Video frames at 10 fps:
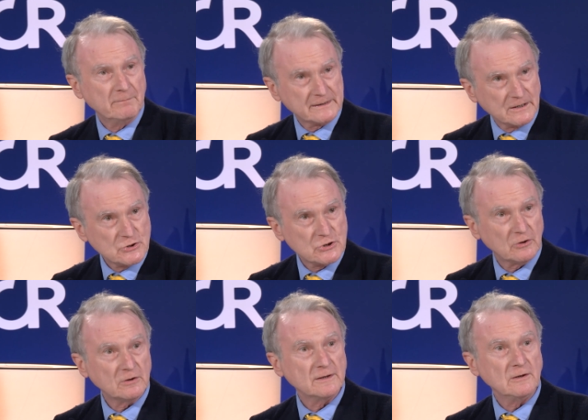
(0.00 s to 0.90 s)
but in
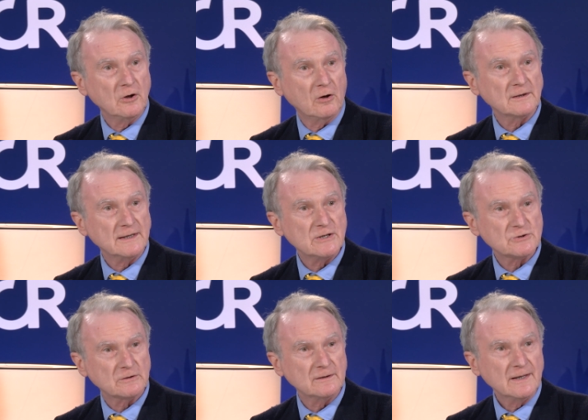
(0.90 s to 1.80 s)
short, in long
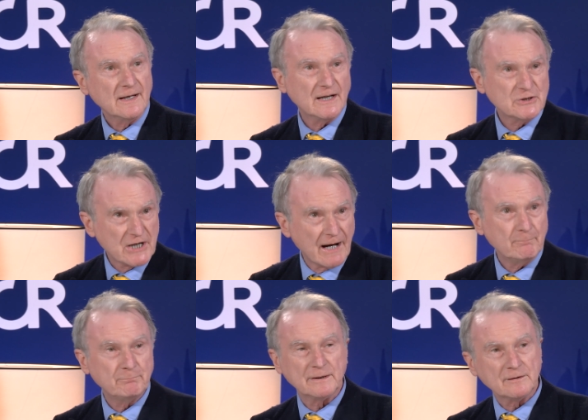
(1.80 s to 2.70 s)
lesion, a
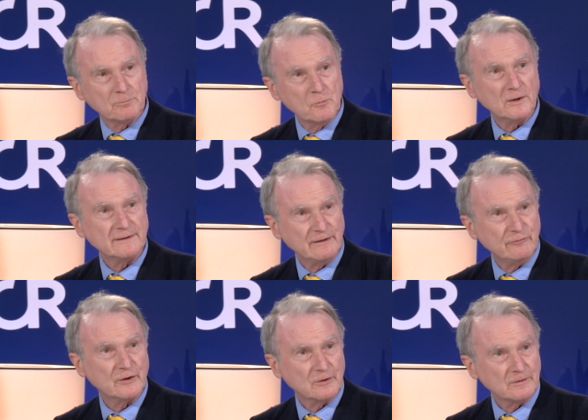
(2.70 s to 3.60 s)
jump is more
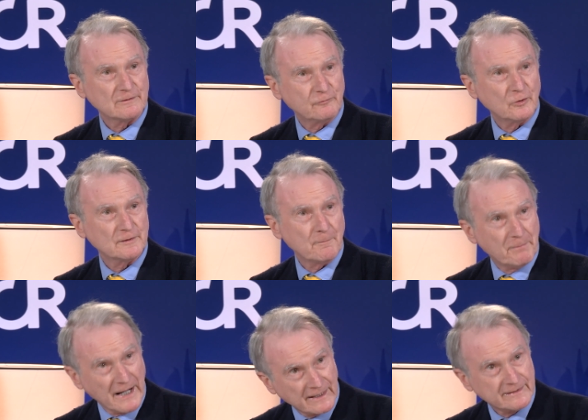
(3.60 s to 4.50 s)
difficult for the
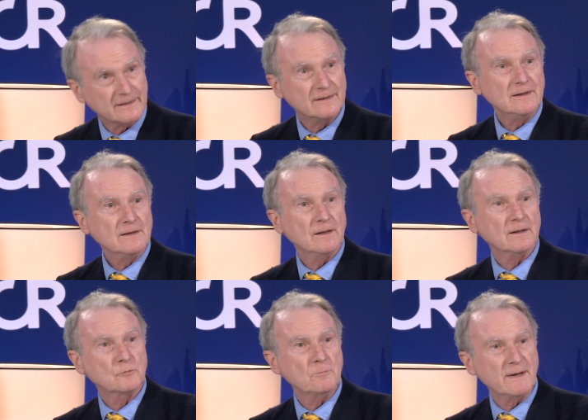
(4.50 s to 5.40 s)
blood uh,
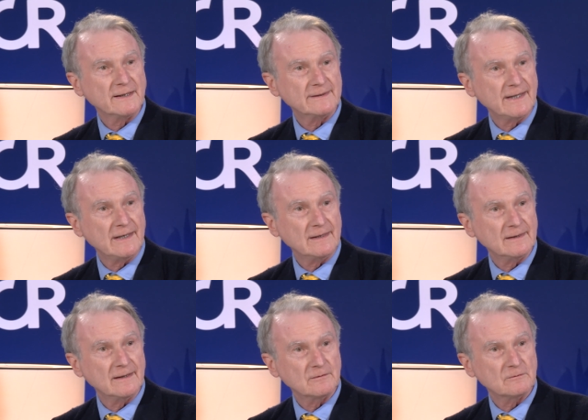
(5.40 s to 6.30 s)
to
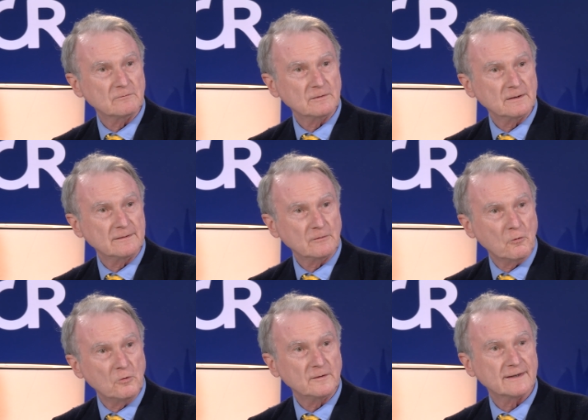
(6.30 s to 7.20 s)
maintain and
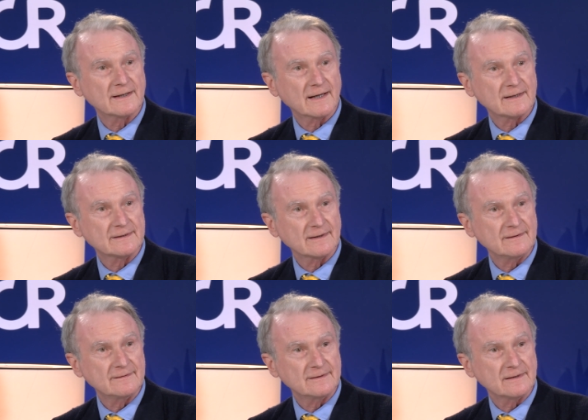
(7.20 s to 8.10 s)
all the
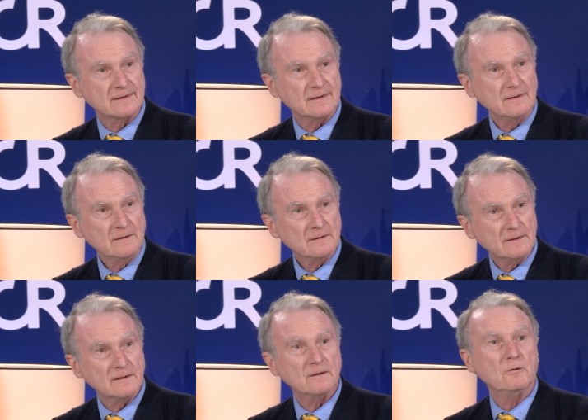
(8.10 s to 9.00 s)
characteristic uh,
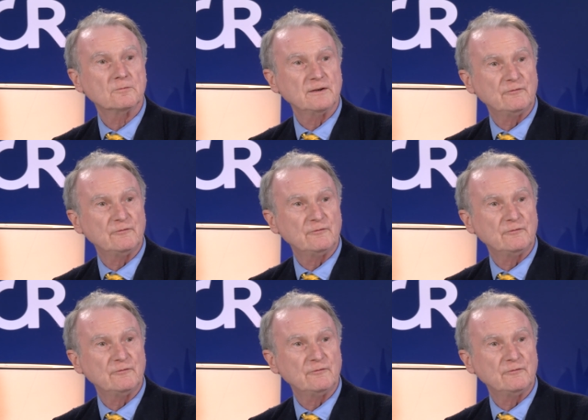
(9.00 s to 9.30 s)
uh, of the